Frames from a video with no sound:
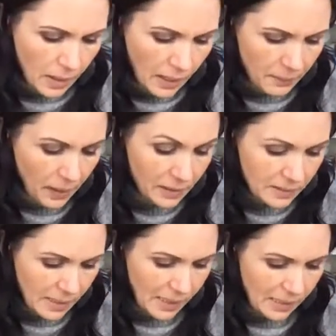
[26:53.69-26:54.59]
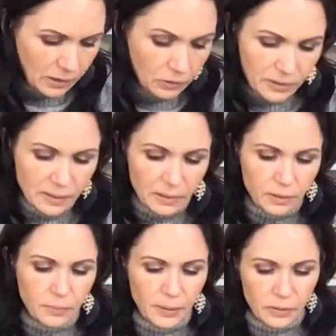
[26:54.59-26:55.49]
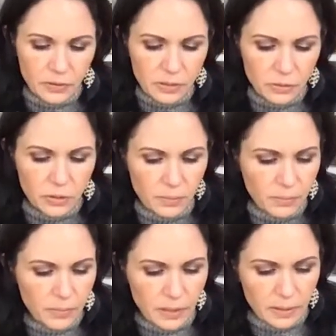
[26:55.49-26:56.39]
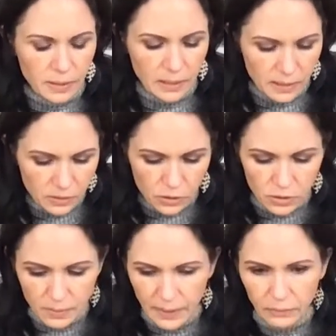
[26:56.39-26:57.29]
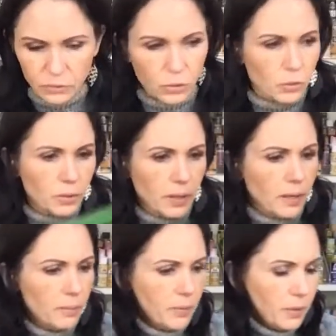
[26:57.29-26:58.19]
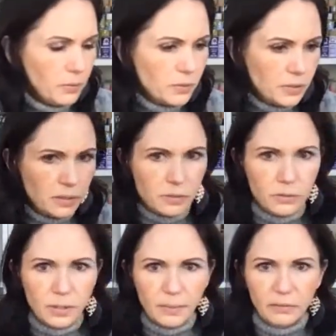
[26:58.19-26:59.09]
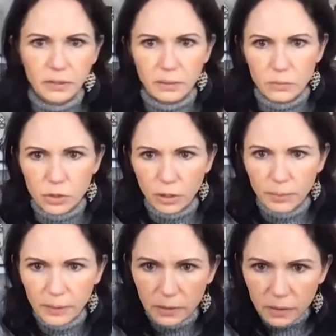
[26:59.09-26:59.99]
I'm not saying you just need a good pair of scissors, and it is just about tore up those scissors. I'm gonna have to get them sharpened.